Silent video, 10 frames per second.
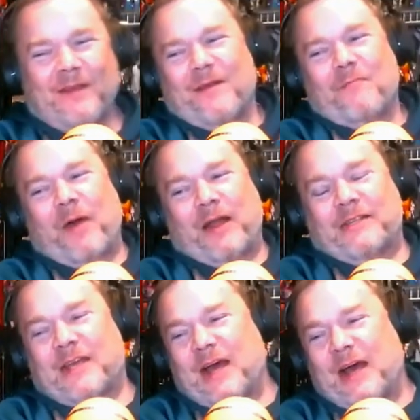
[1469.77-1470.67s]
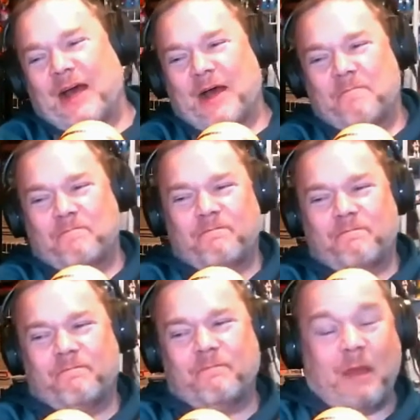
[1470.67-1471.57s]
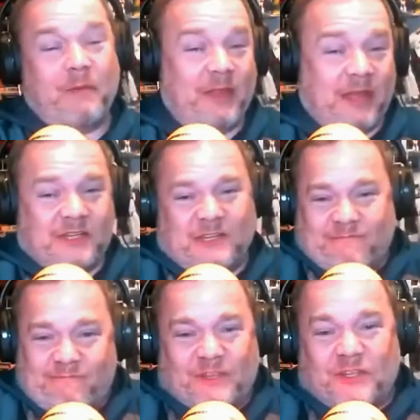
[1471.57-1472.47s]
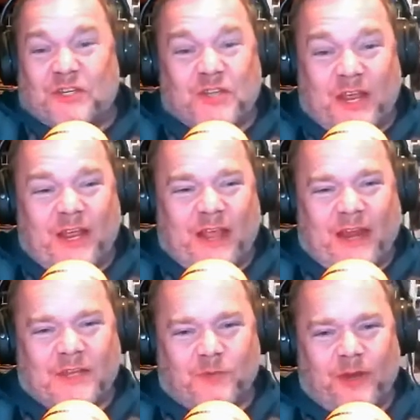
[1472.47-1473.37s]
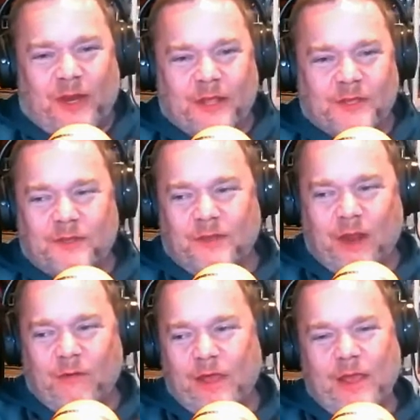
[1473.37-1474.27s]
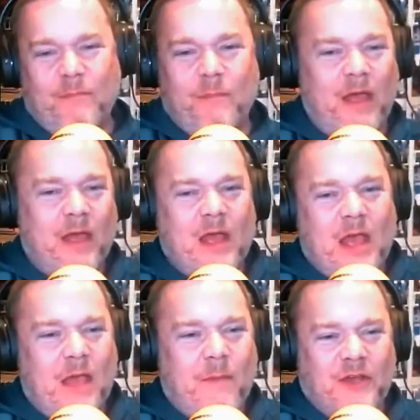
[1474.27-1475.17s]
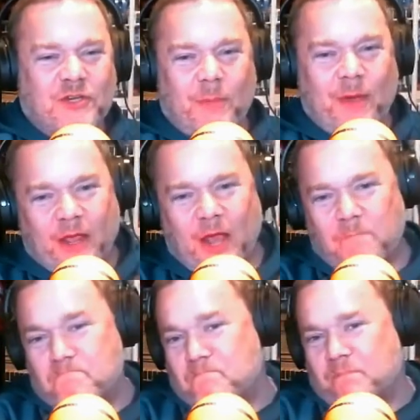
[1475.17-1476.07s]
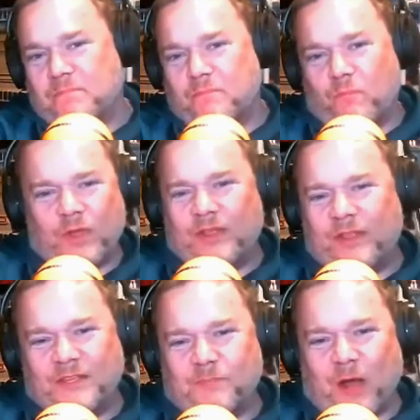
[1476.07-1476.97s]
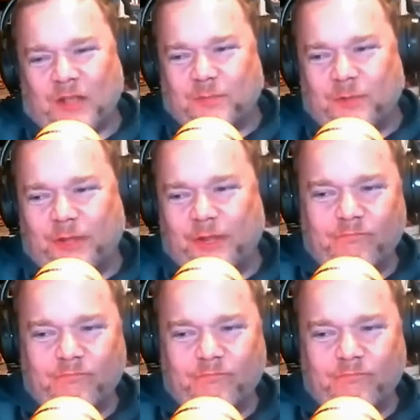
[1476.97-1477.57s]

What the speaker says: But it's just that is what it is. He may show back up. That's a possibility.